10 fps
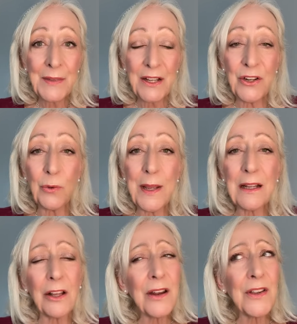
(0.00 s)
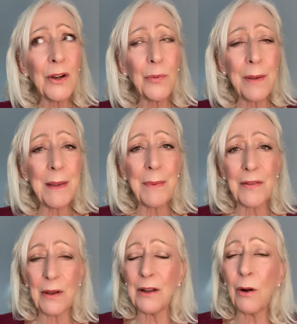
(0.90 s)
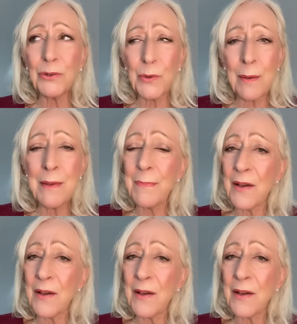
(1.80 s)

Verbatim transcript: You know, we a lot of younger women, by the, uh, older women,